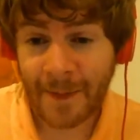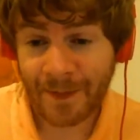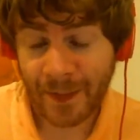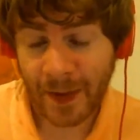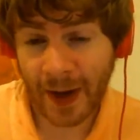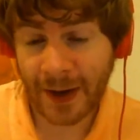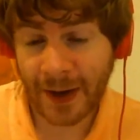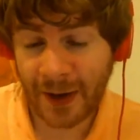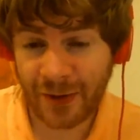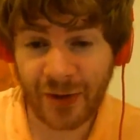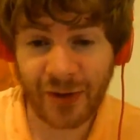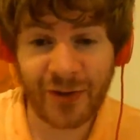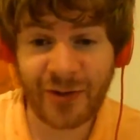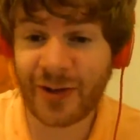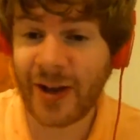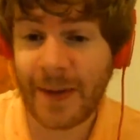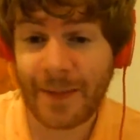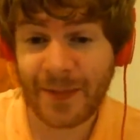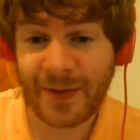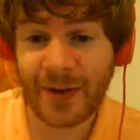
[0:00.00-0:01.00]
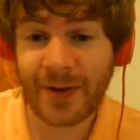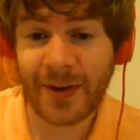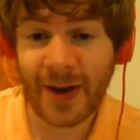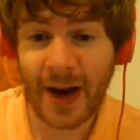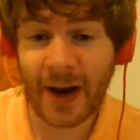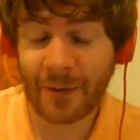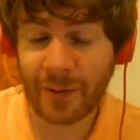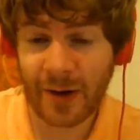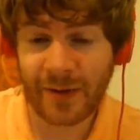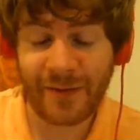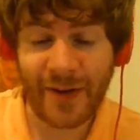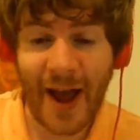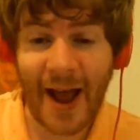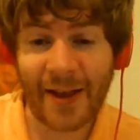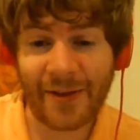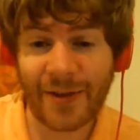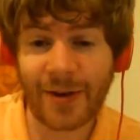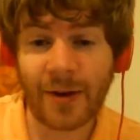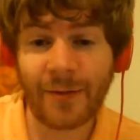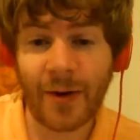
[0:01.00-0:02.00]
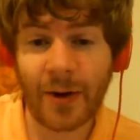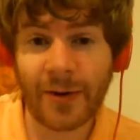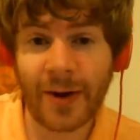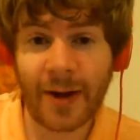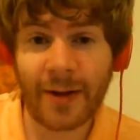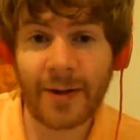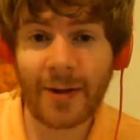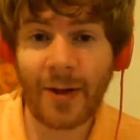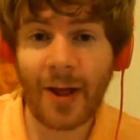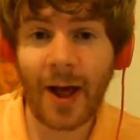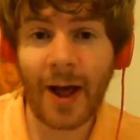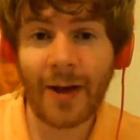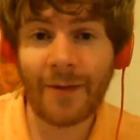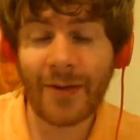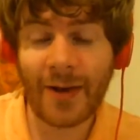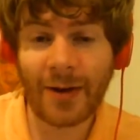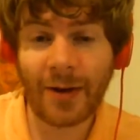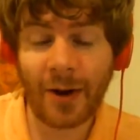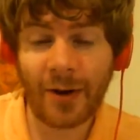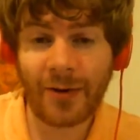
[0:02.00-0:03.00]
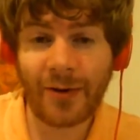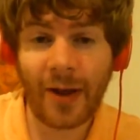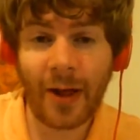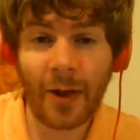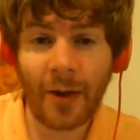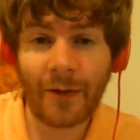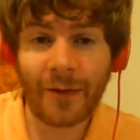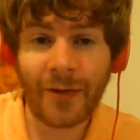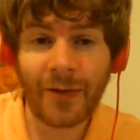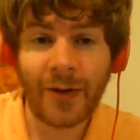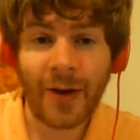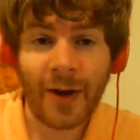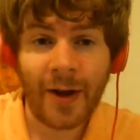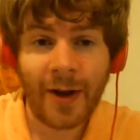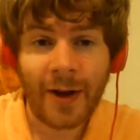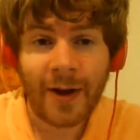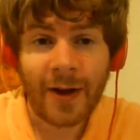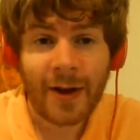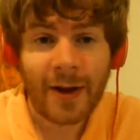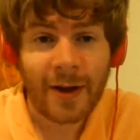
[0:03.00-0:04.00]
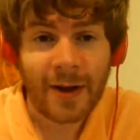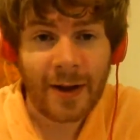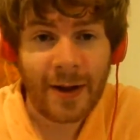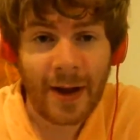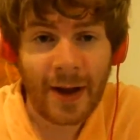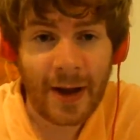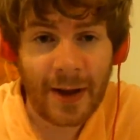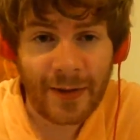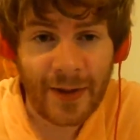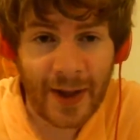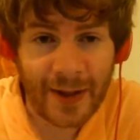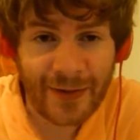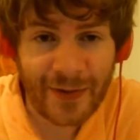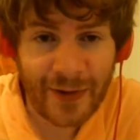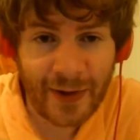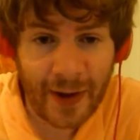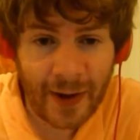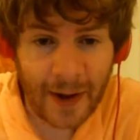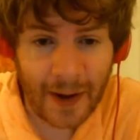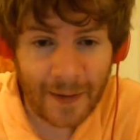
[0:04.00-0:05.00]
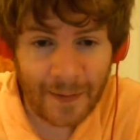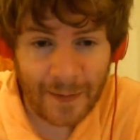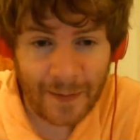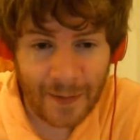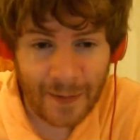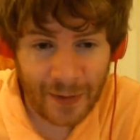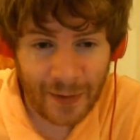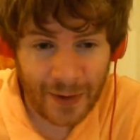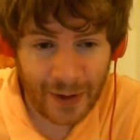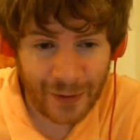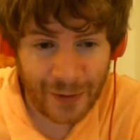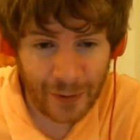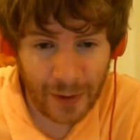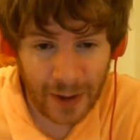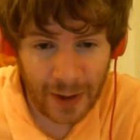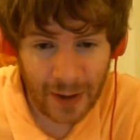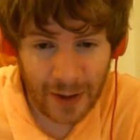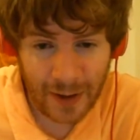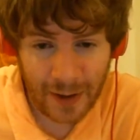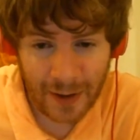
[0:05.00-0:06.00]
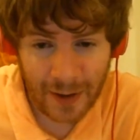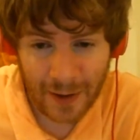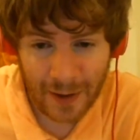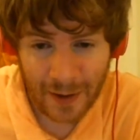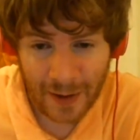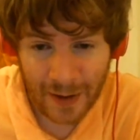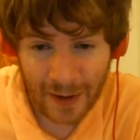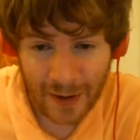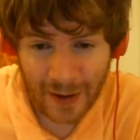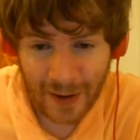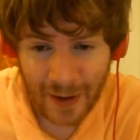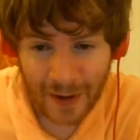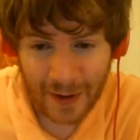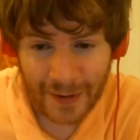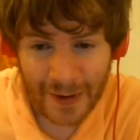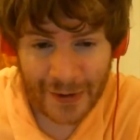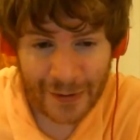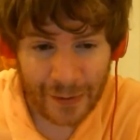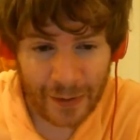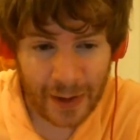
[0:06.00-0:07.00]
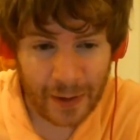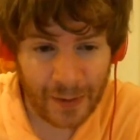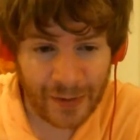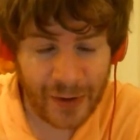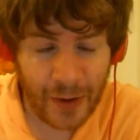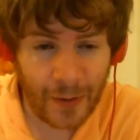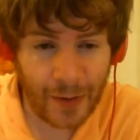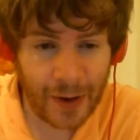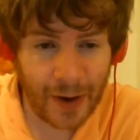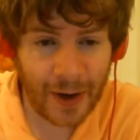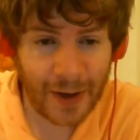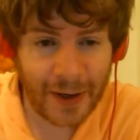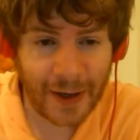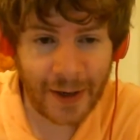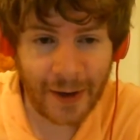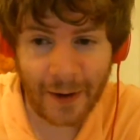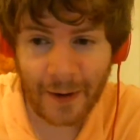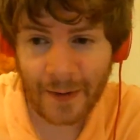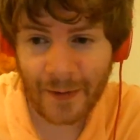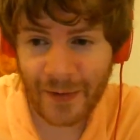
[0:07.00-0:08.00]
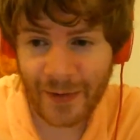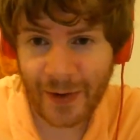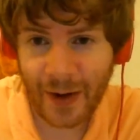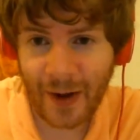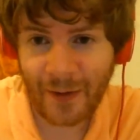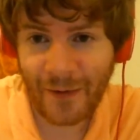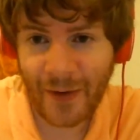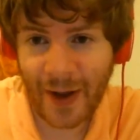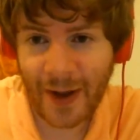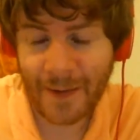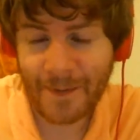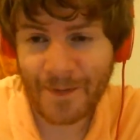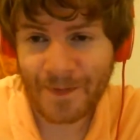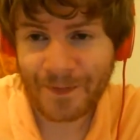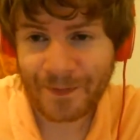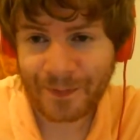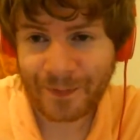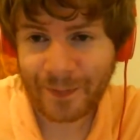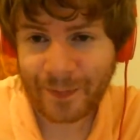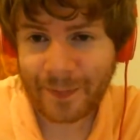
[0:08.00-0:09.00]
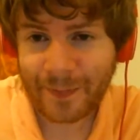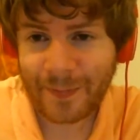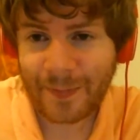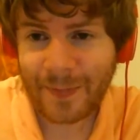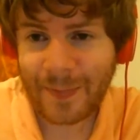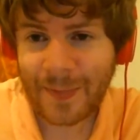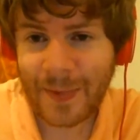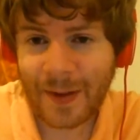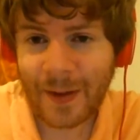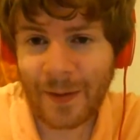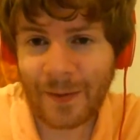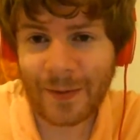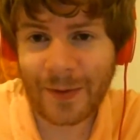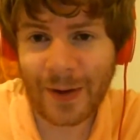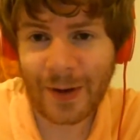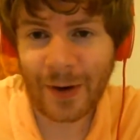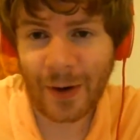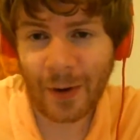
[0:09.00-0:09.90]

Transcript: and it just seeps into every facet of our daily lives and ourselves. And that's so that's really what's going on here and stuff. And you